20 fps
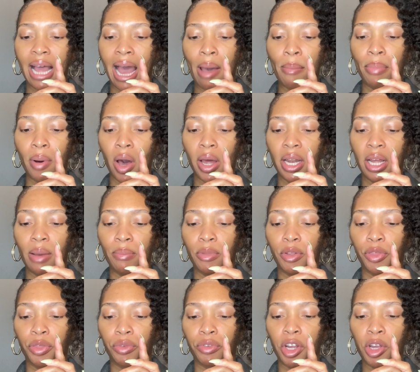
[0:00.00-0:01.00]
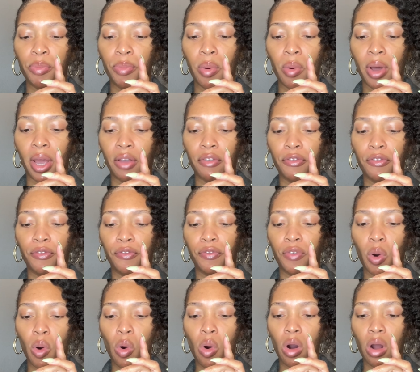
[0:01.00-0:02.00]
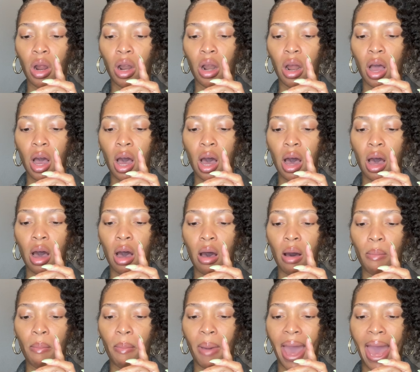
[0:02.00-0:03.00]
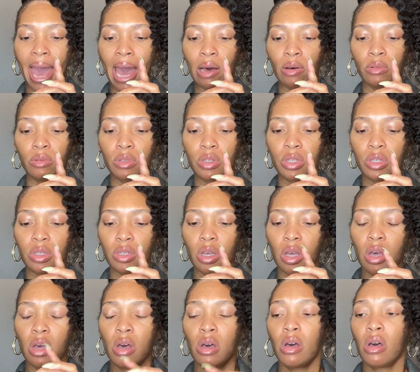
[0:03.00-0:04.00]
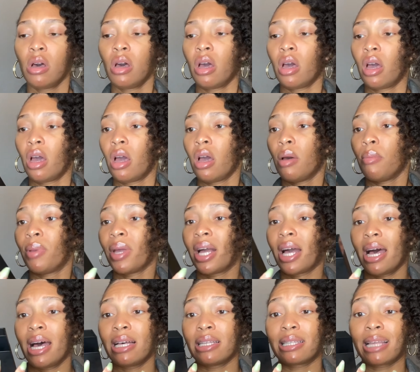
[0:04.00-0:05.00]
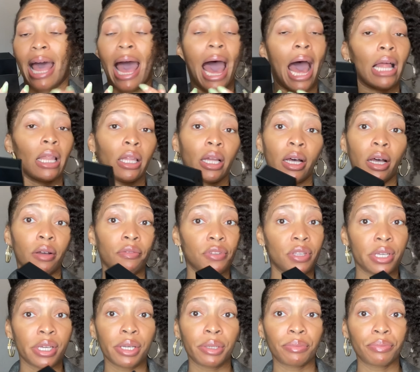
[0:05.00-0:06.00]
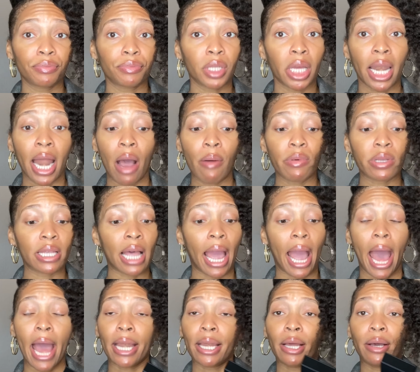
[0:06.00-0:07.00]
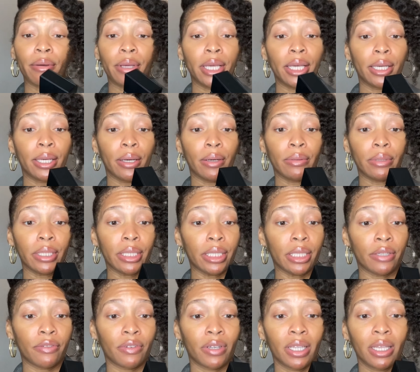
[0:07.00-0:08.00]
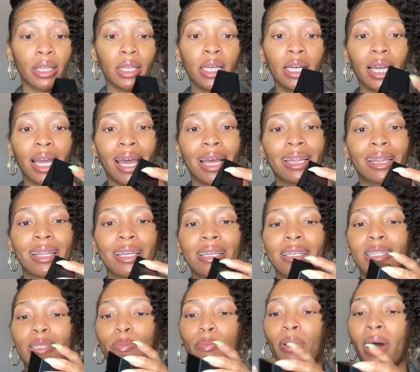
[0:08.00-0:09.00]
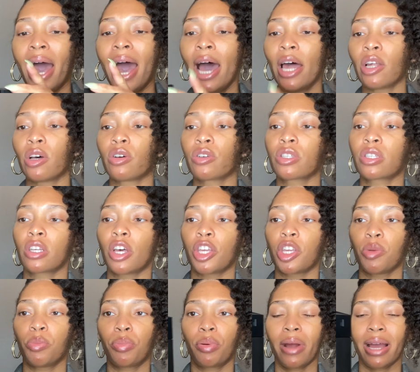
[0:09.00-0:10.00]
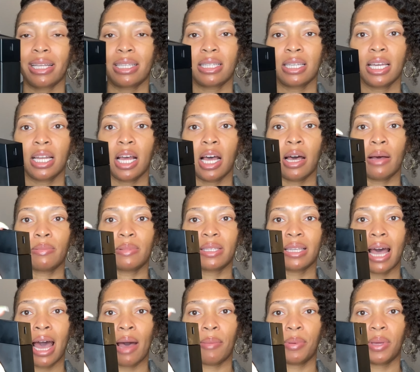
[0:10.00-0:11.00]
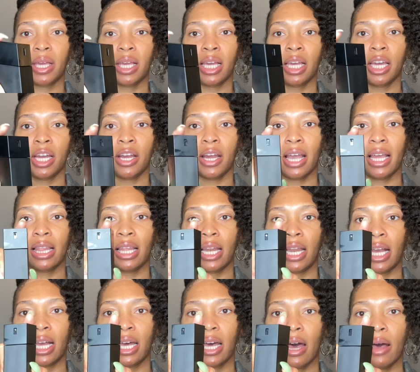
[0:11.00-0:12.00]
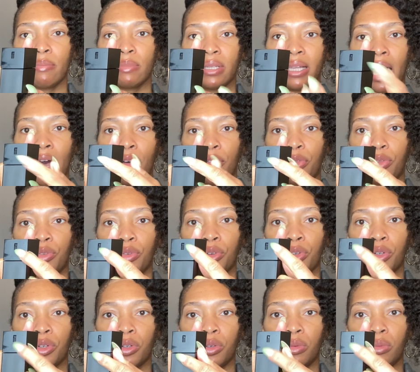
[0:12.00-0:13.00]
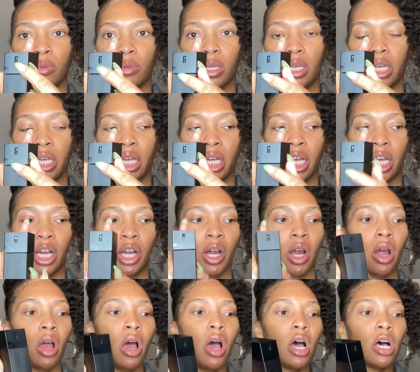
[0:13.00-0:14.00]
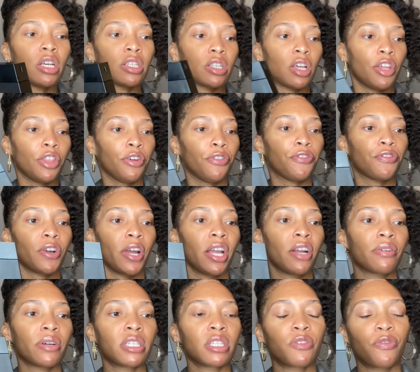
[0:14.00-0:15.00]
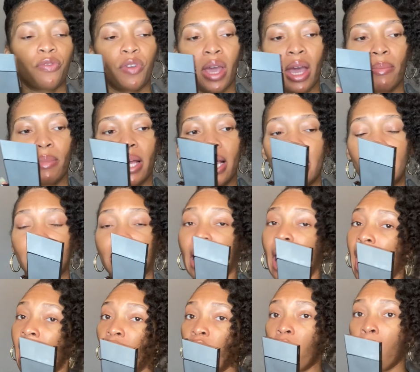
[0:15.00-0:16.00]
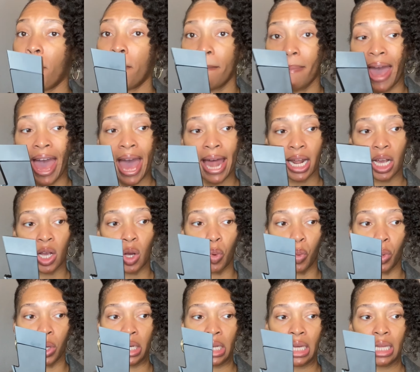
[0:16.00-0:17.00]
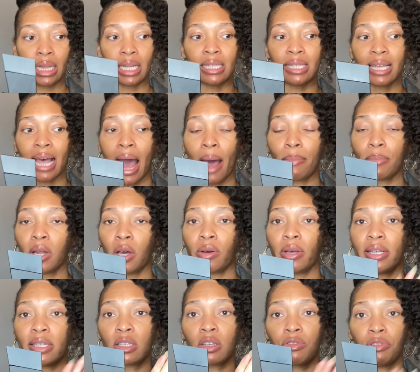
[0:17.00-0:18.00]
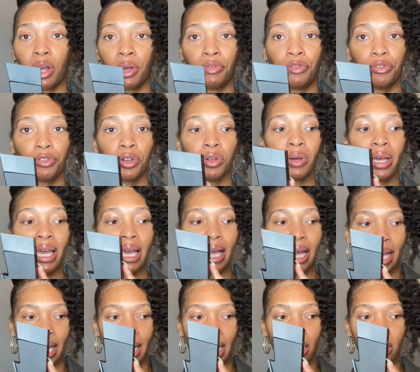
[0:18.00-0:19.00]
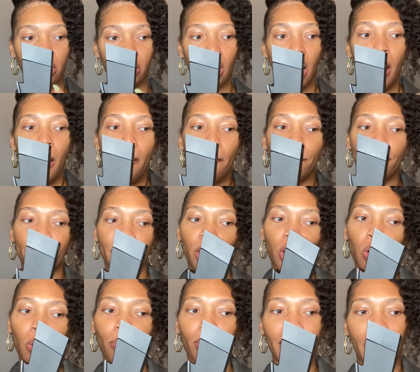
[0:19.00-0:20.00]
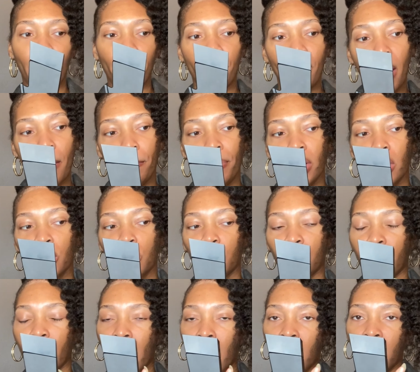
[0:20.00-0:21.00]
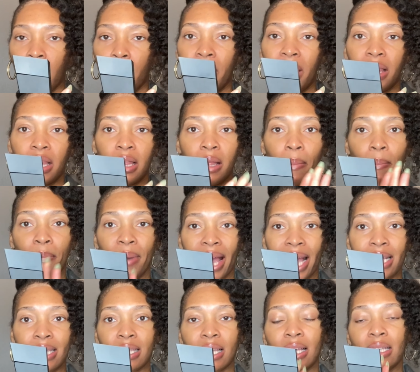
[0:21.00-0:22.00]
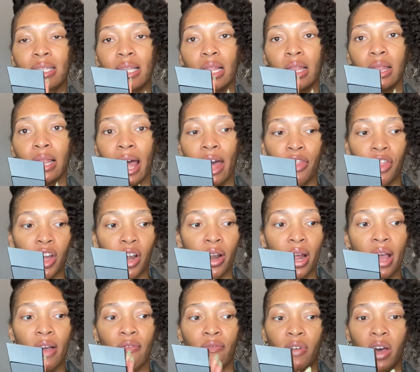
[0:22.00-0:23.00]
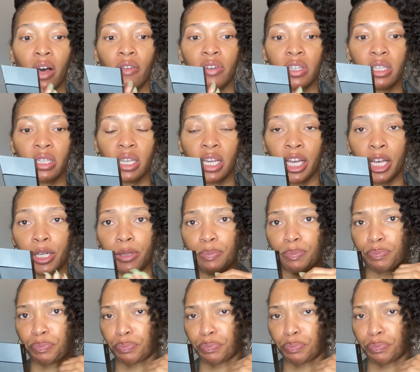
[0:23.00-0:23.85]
I bought him the 3.4 ounce because I loved it. And I was like, I know he gonna love it. Look at this bottle. So you press it up top here and then it comes out through here. So the fragrance family is aromatic woody. The top note is grapefruit and mint, middle black pepper, geranium, and then the base is leather and velvetier.